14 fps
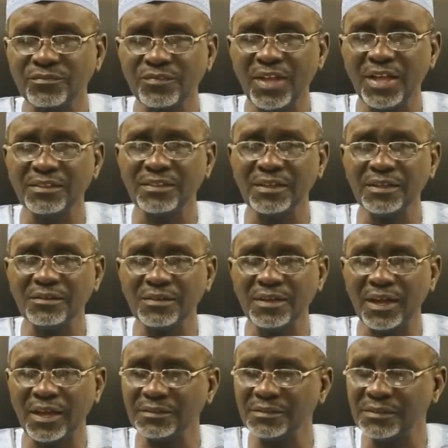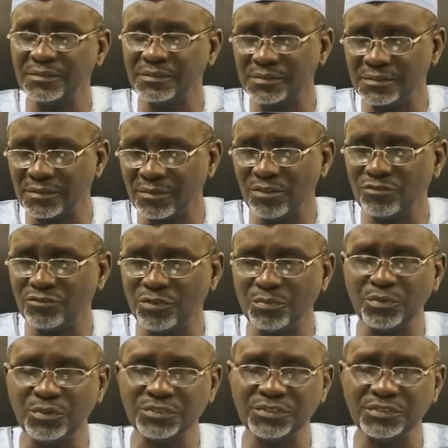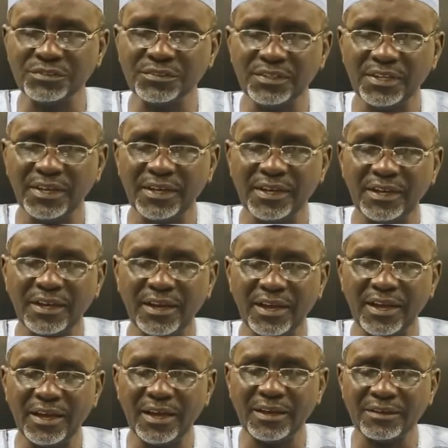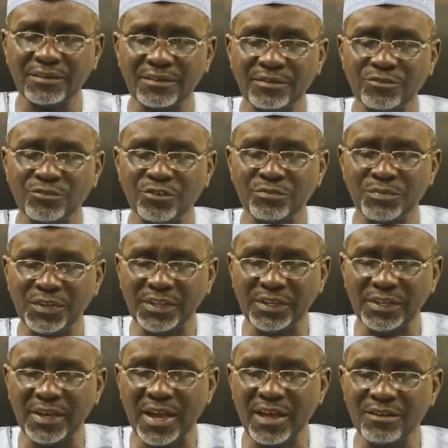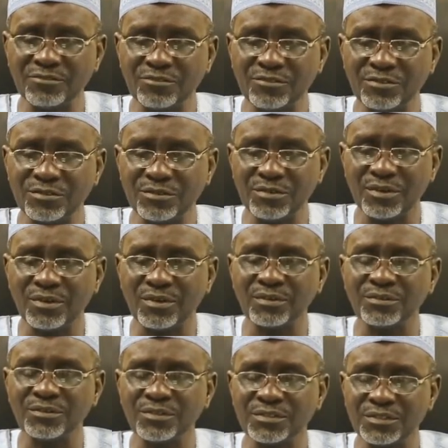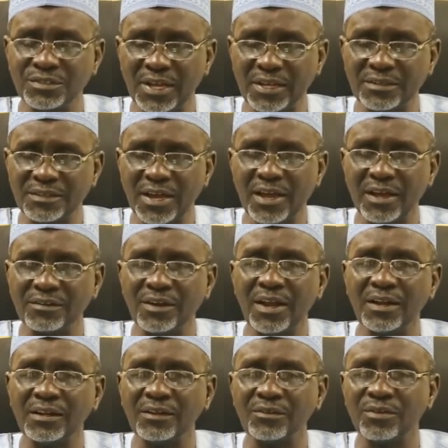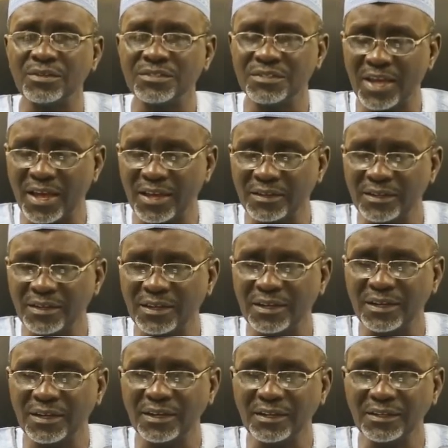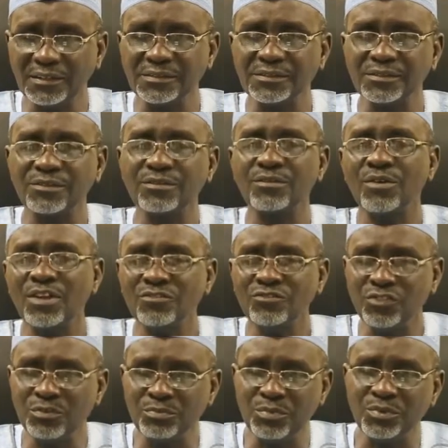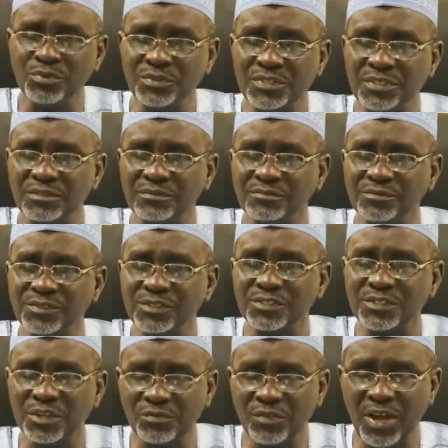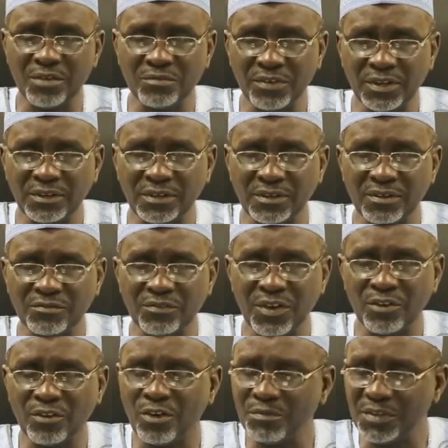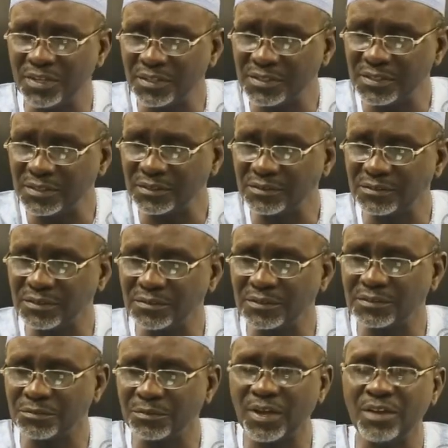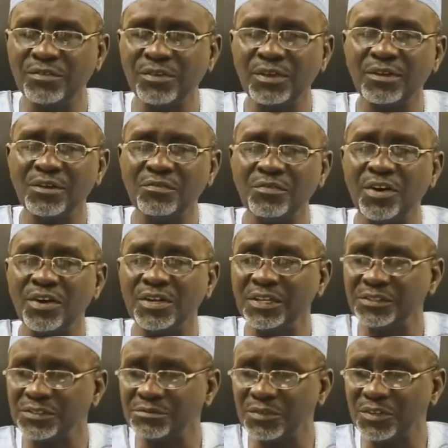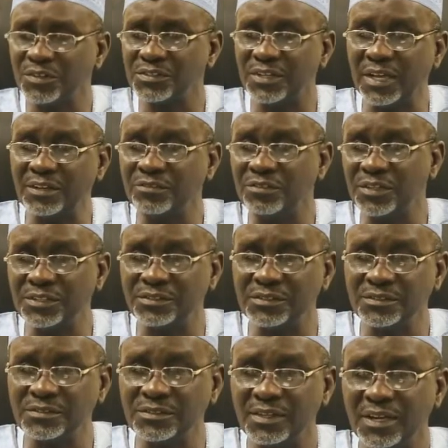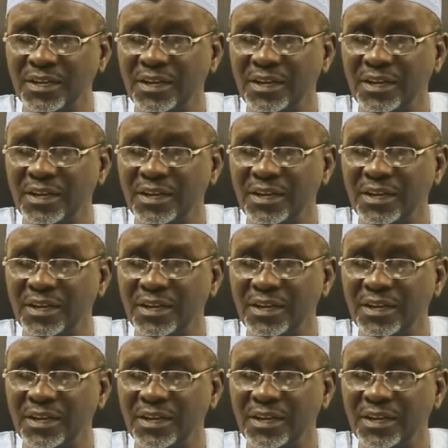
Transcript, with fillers: So I think uh, this contribution uh, to me and to all those that are really concerned, it's contributing to the survival of our community, to the survival of our nation, because education